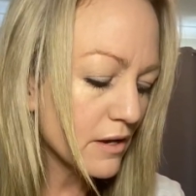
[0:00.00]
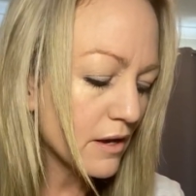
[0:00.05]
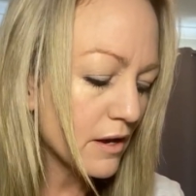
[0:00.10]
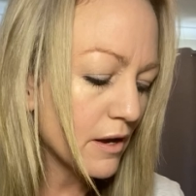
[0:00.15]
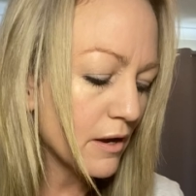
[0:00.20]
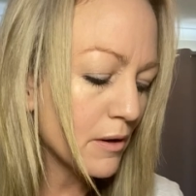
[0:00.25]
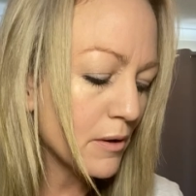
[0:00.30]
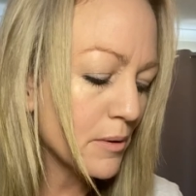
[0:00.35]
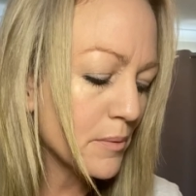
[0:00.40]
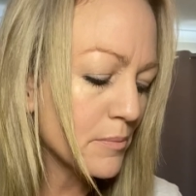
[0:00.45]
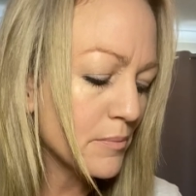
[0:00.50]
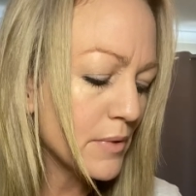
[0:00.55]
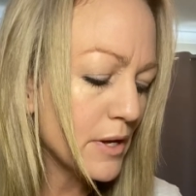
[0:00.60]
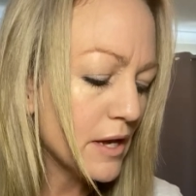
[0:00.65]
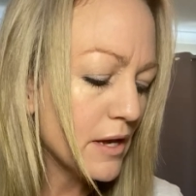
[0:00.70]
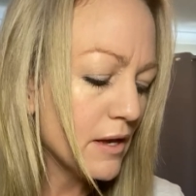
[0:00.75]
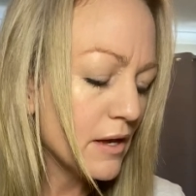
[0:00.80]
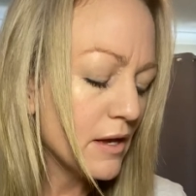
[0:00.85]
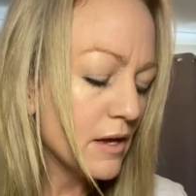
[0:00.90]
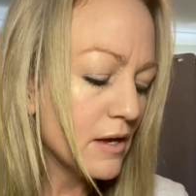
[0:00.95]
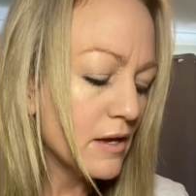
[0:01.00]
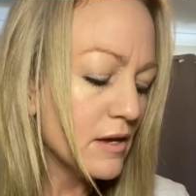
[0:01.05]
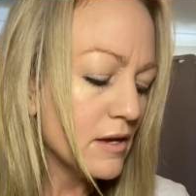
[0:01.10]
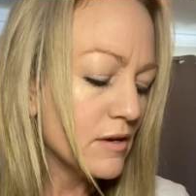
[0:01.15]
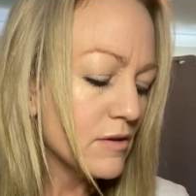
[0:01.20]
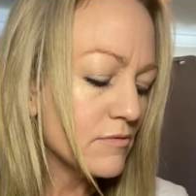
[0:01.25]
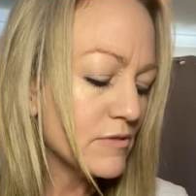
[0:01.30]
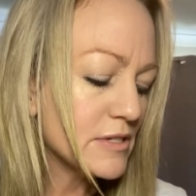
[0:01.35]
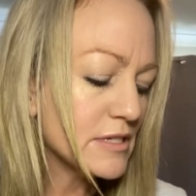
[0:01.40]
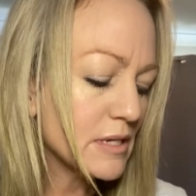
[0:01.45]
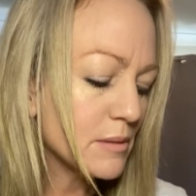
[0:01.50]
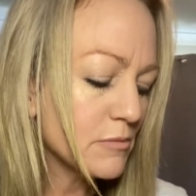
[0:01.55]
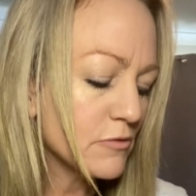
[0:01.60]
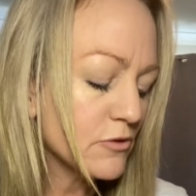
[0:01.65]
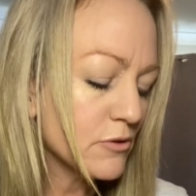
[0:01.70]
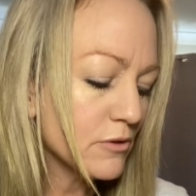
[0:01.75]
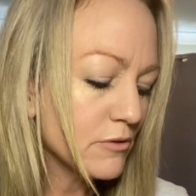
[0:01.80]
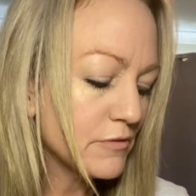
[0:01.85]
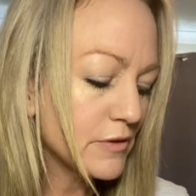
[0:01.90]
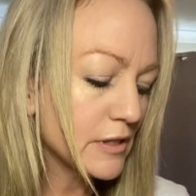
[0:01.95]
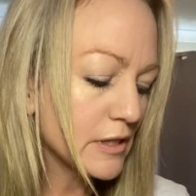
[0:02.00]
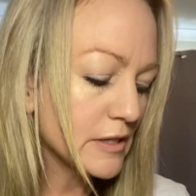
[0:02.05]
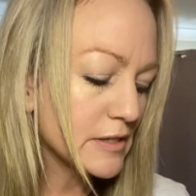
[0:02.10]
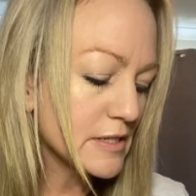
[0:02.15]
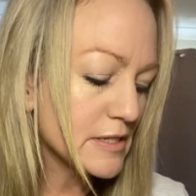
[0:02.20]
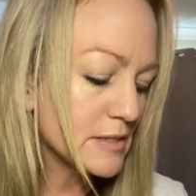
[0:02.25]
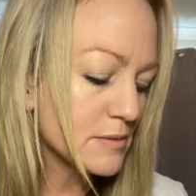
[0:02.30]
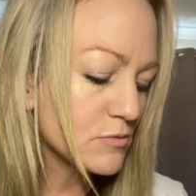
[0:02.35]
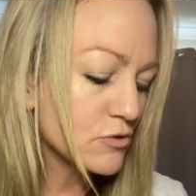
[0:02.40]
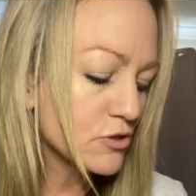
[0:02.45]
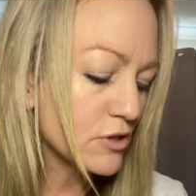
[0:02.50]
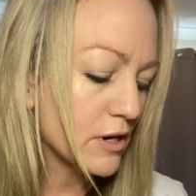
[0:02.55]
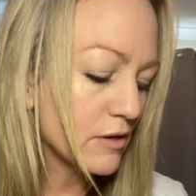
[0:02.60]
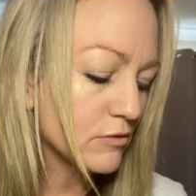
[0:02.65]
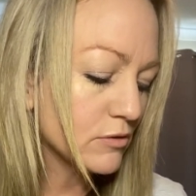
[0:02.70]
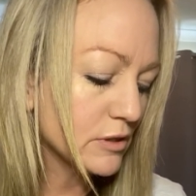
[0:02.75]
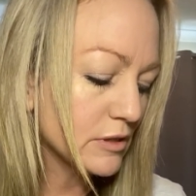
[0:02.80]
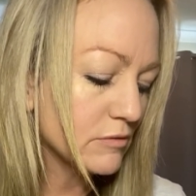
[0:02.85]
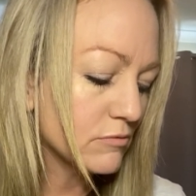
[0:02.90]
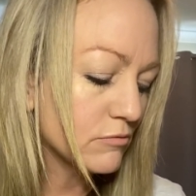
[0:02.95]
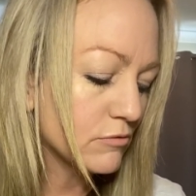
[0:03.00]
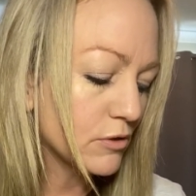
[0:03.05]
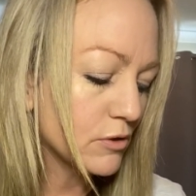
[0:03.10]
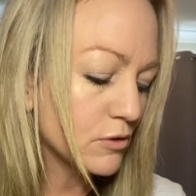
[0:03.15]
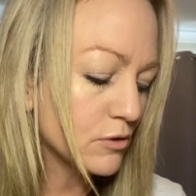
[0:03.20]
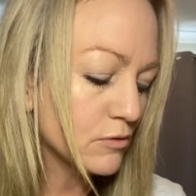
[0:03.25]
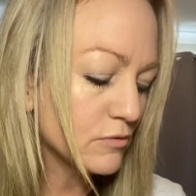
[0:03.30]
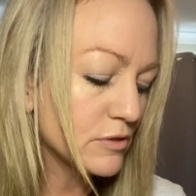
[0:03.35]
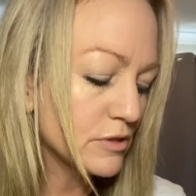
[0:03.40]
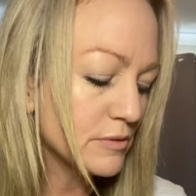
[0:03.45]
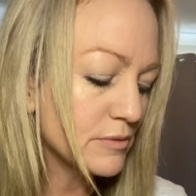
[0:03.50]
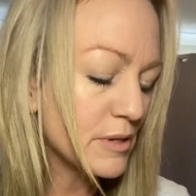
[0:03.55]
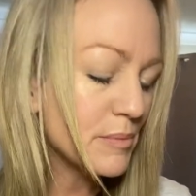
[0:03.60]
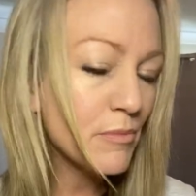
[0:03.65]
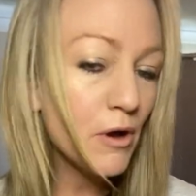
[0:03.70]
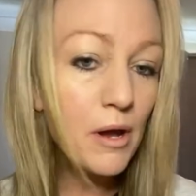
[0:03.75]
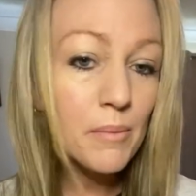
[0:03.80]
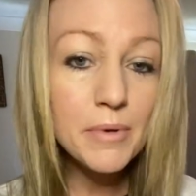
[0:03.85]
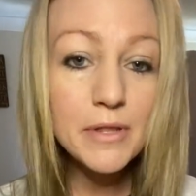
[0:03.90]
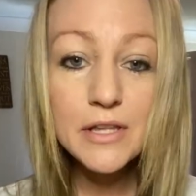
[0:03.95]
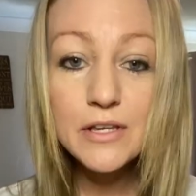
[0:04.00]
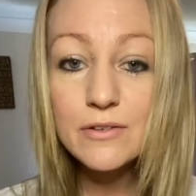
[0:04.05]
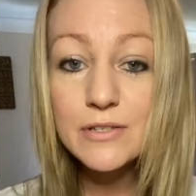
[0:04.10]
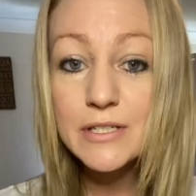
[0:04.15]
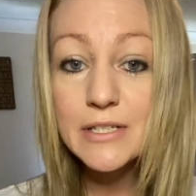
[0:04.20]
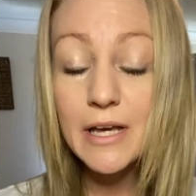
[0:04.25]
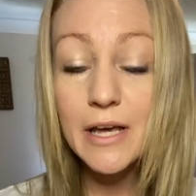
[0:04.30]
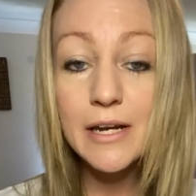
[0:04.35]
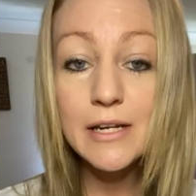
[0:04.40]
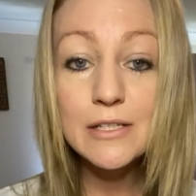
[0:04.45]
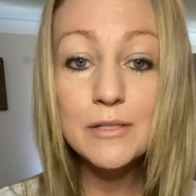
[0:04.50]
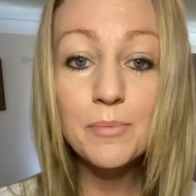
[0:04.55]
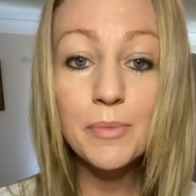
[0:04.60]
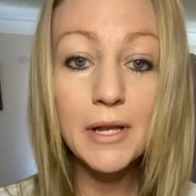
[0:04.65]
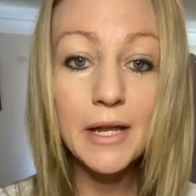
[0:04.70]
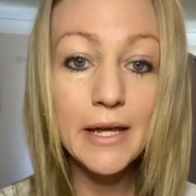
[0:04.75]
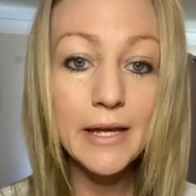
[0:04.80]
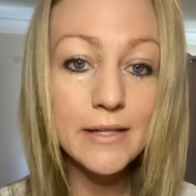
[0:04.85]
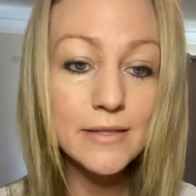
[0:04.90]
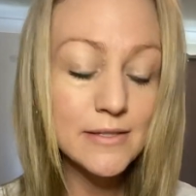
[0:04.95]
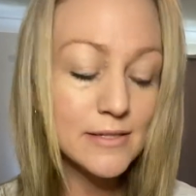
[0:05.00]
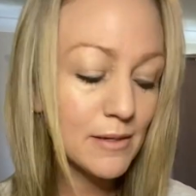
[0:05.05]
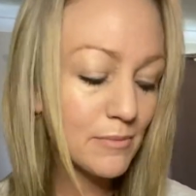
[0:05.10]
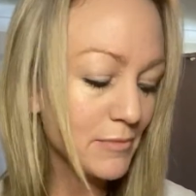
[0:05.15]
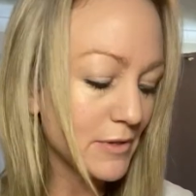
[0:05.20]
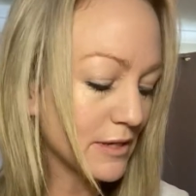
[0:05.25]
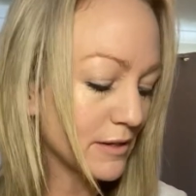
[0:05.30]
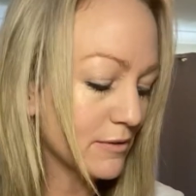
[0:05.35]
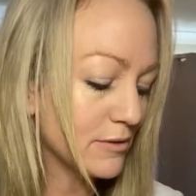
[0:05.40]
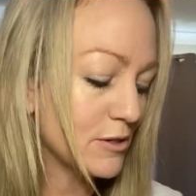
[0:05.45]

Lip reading: For some of you, I feel like there's some travel involved. It might be that you're starting to plan something.